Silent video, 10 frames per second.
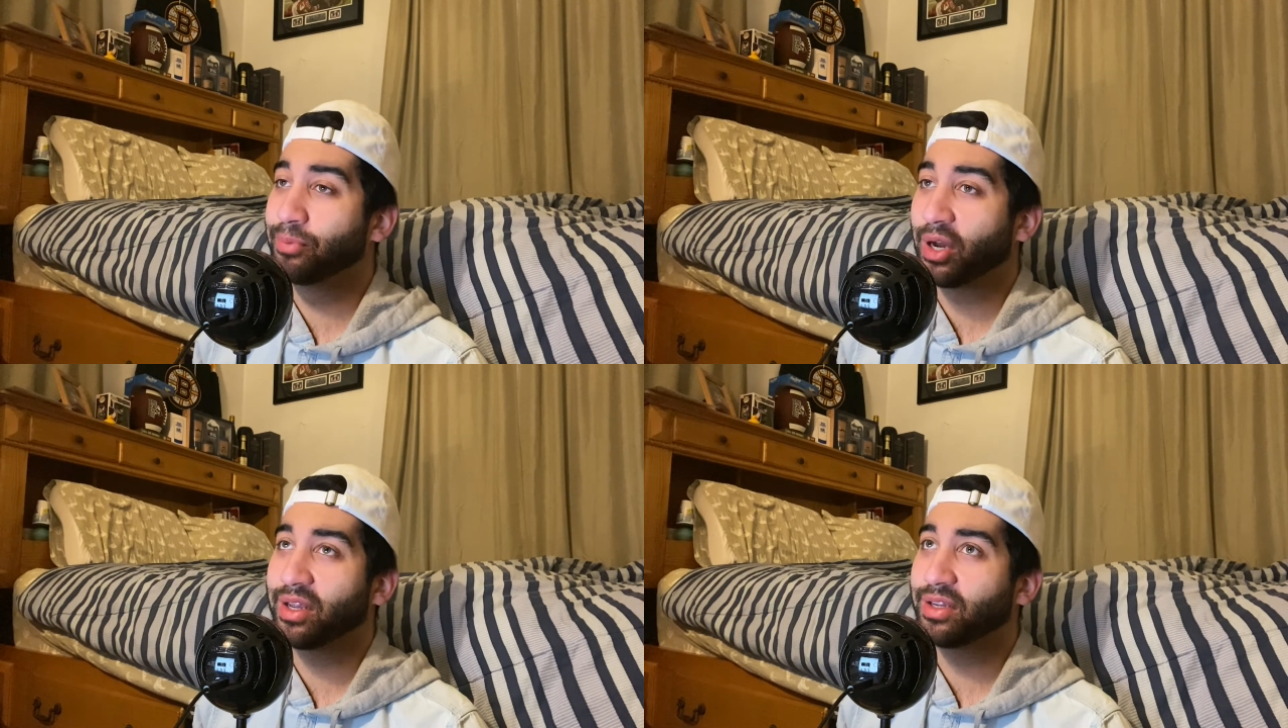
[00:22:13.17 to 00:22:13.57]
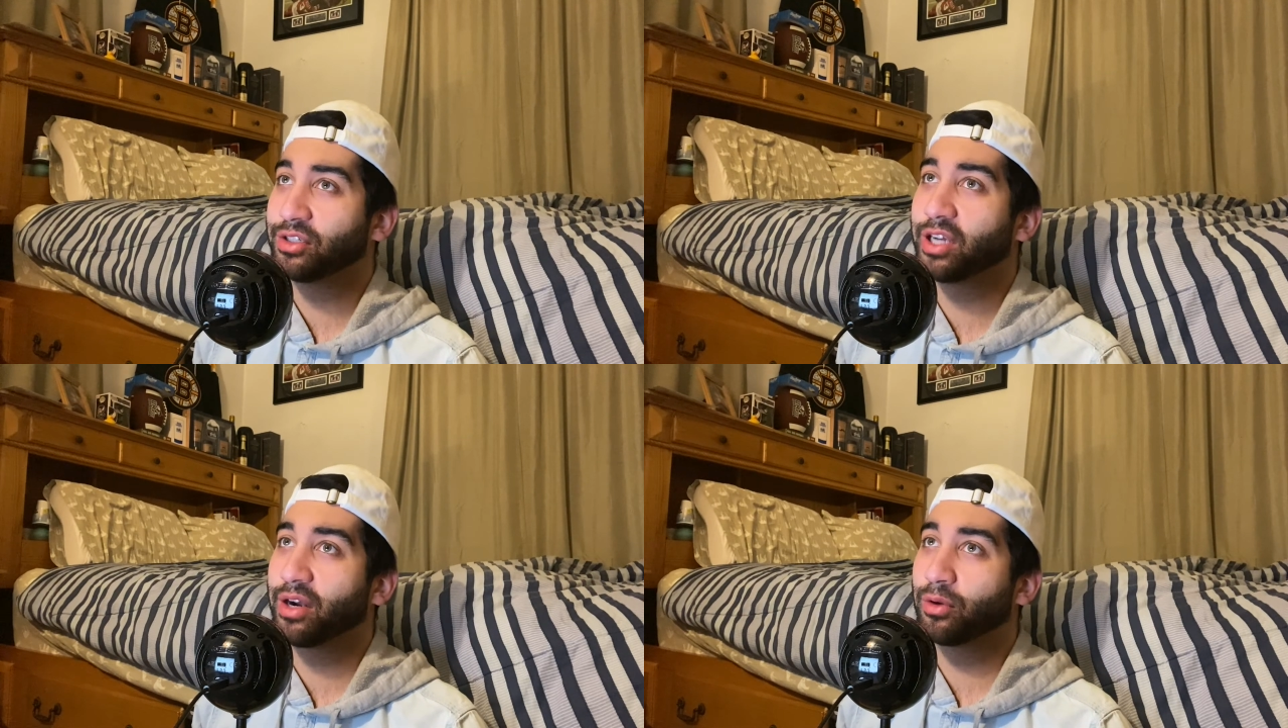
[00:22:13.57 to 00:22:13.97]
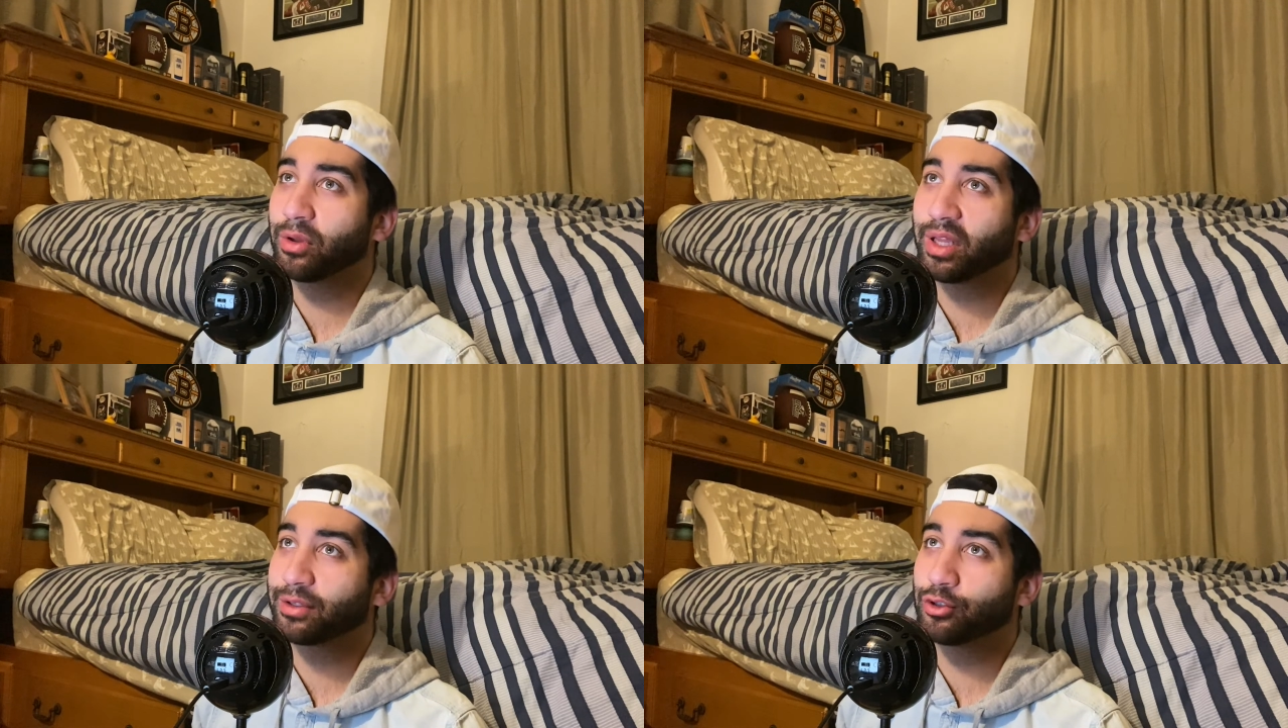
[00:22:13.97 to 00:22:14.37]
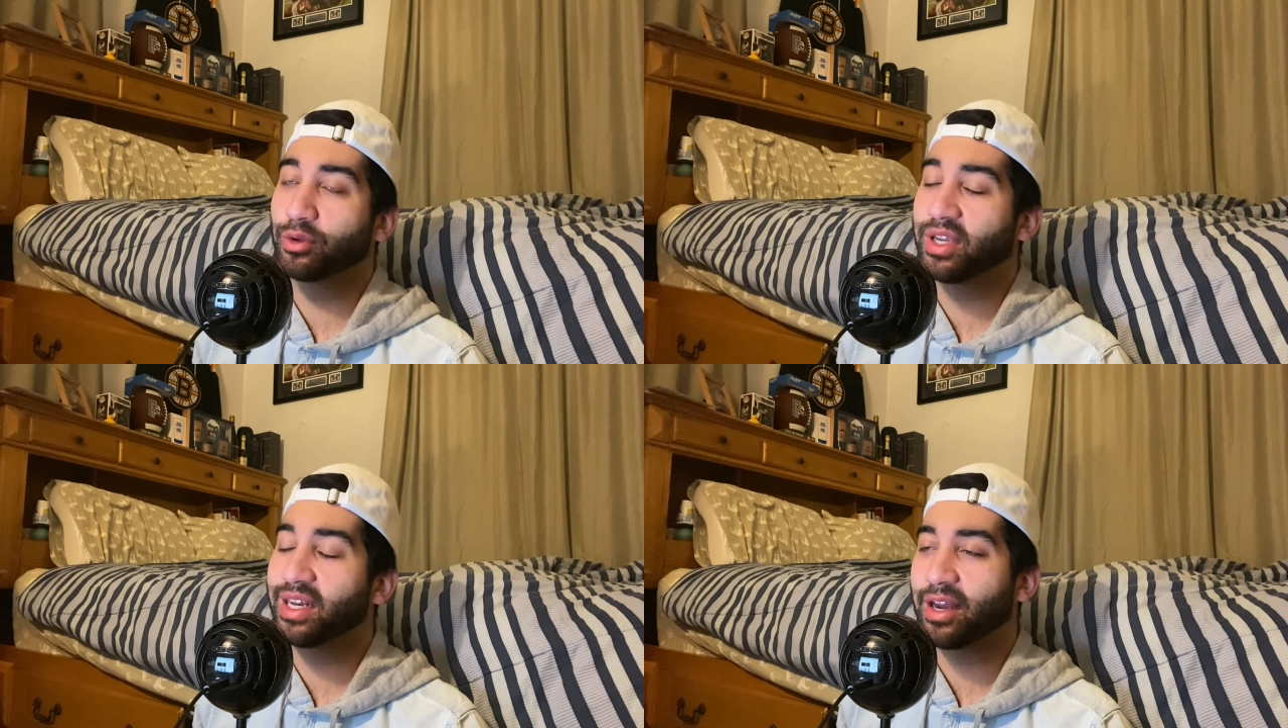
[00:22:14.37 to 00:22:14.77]
But in general, like
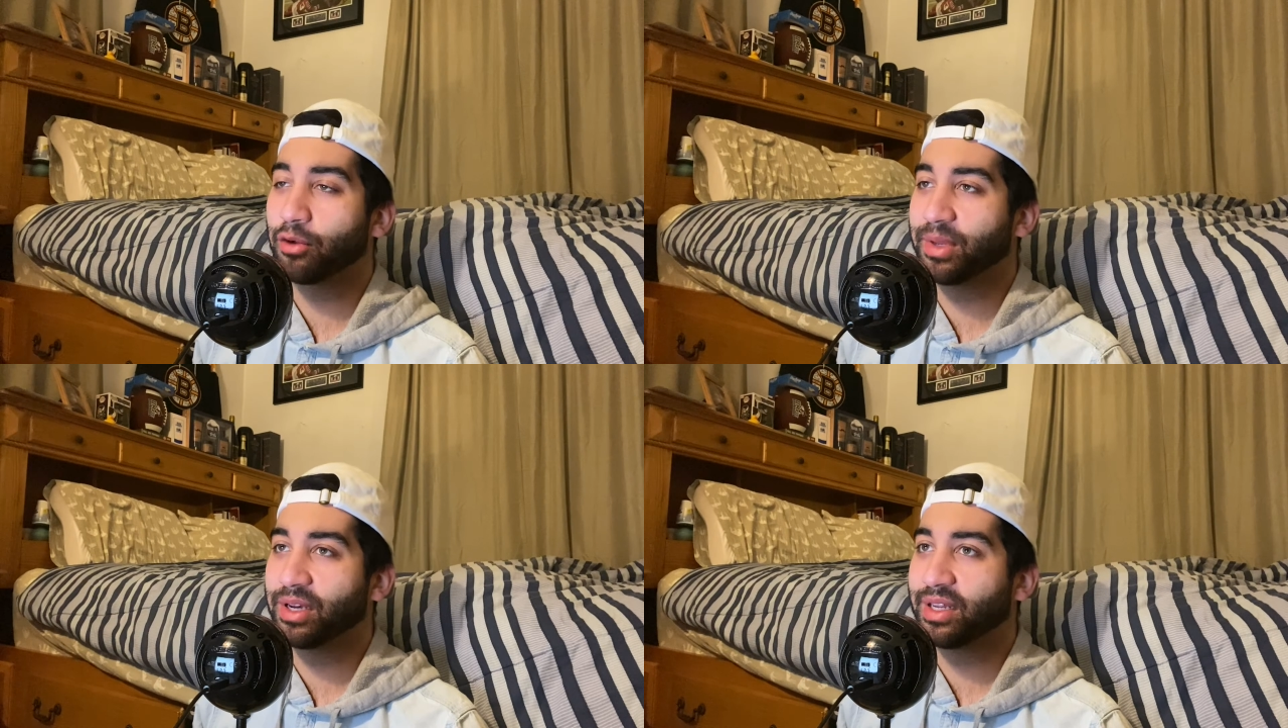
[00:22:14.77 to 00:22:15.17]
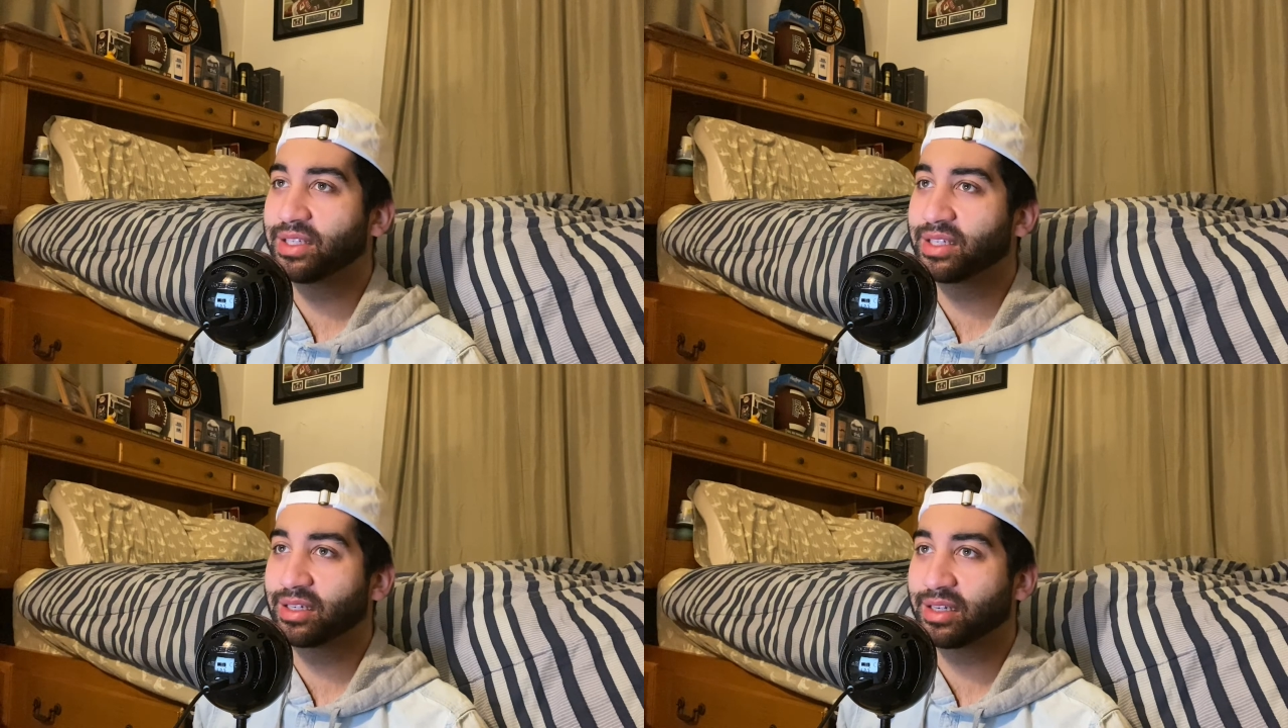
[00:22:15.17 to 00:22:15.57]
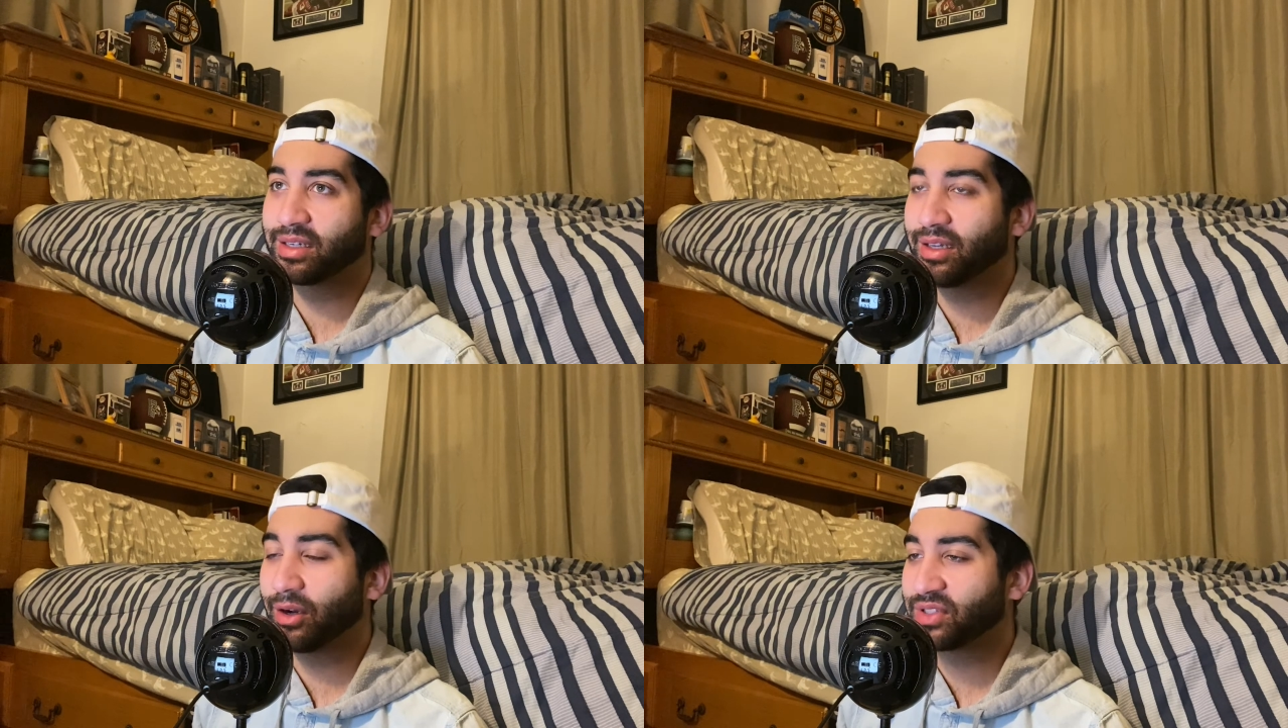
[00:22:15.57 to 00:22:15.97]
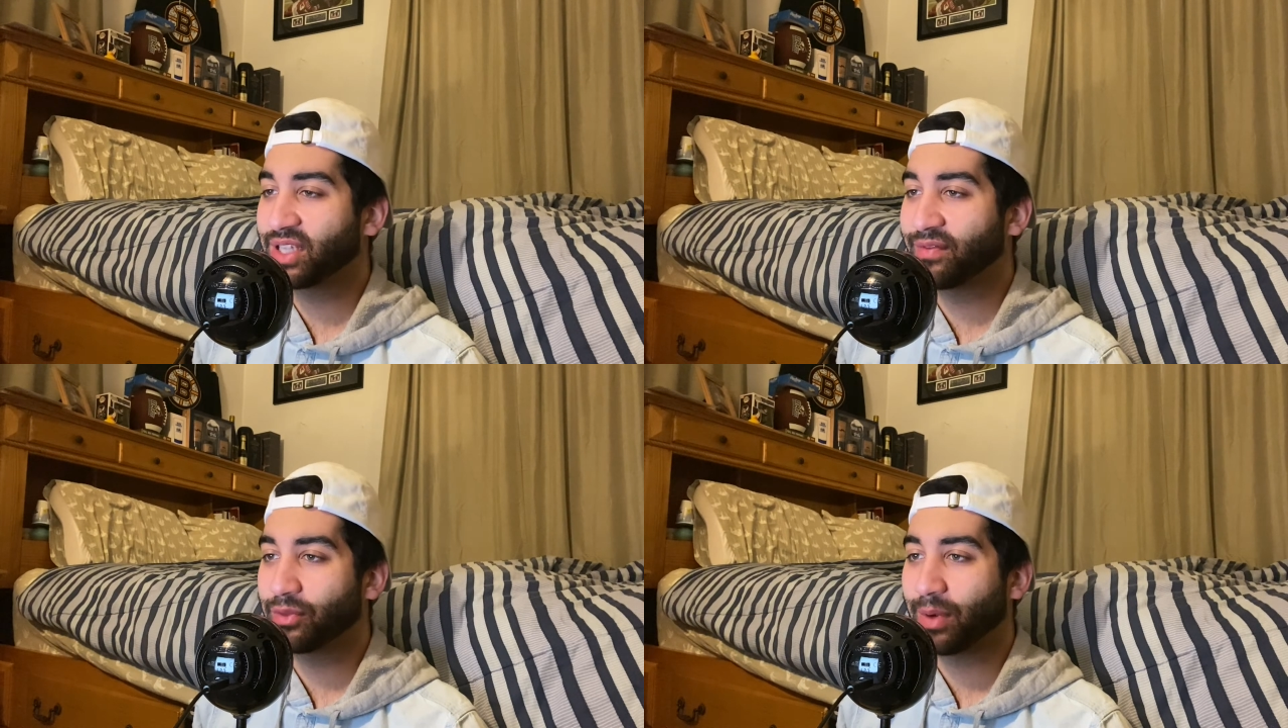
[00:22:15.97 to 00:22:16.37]
Julian Edelman isn't,
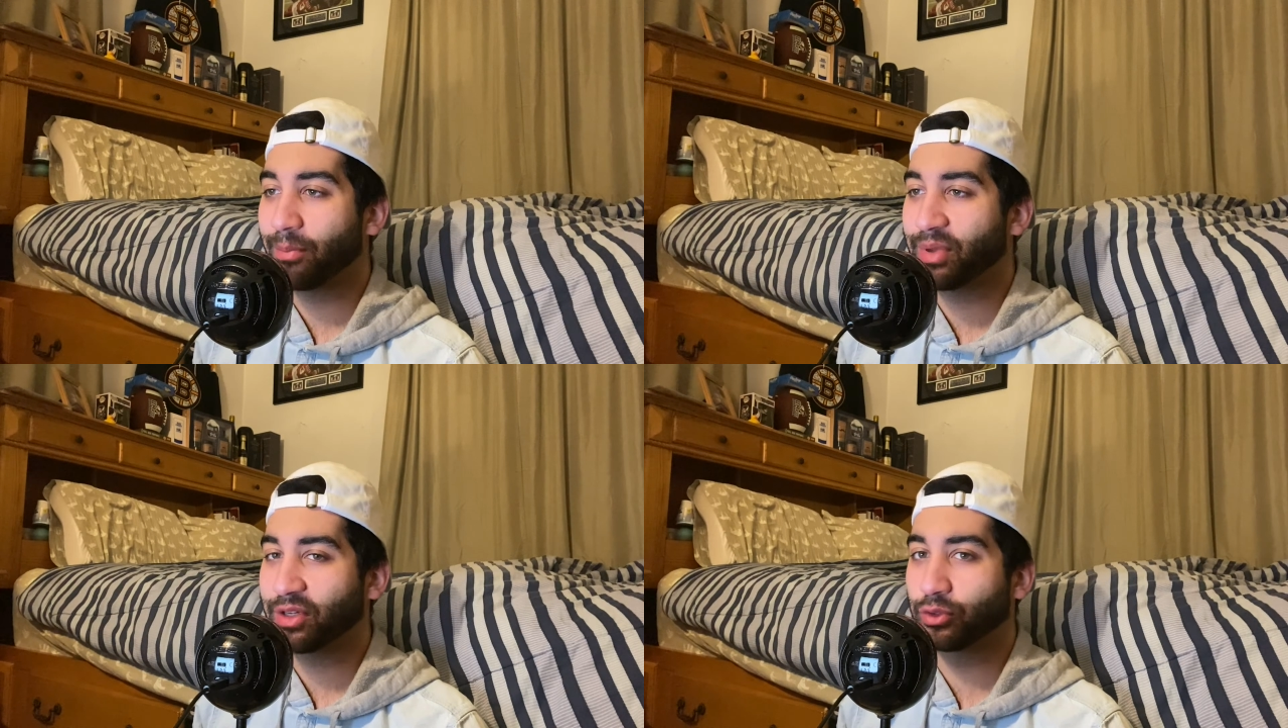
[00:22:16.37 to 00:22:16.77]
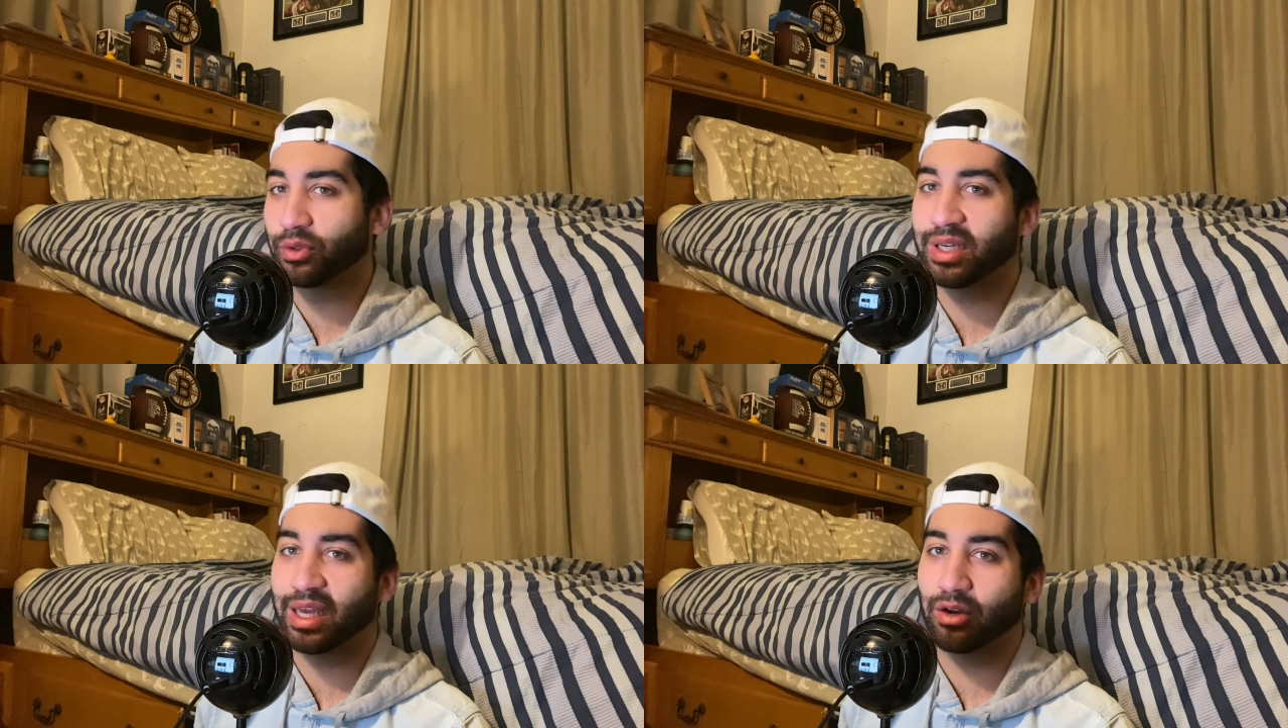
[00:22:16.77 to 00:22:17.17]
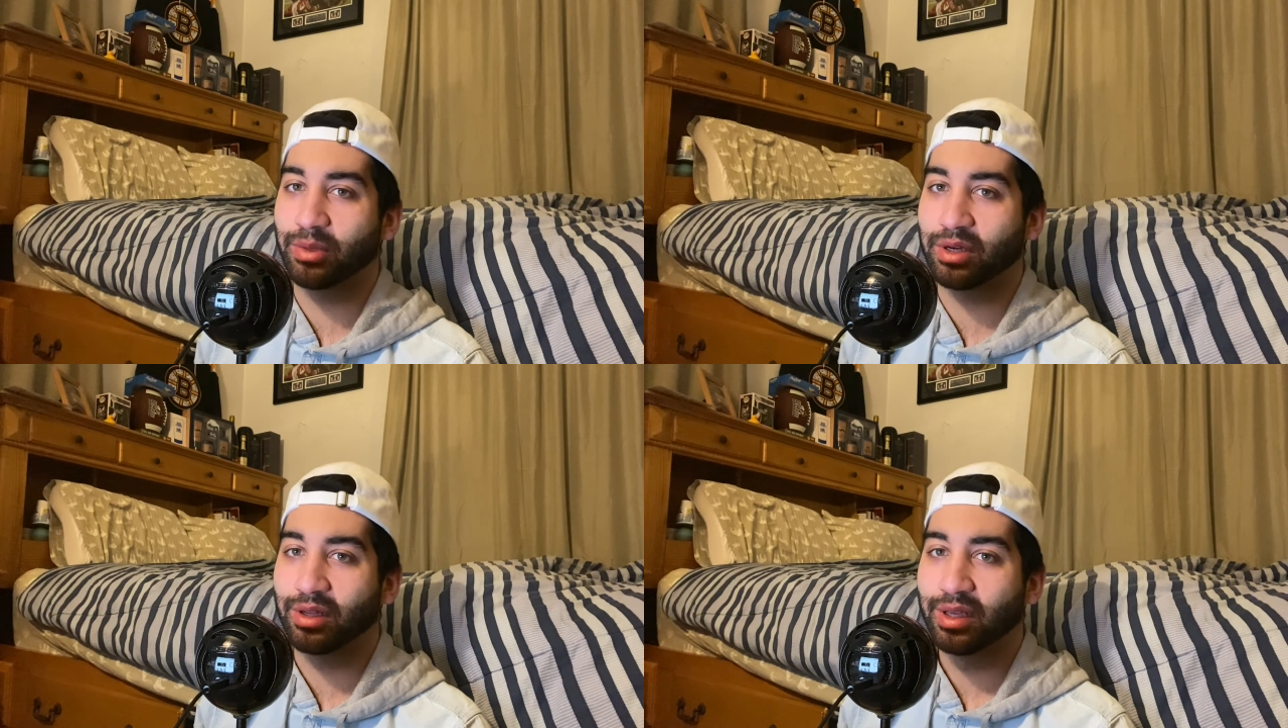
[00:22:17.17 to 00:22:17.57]
7th round pick Julian Edelman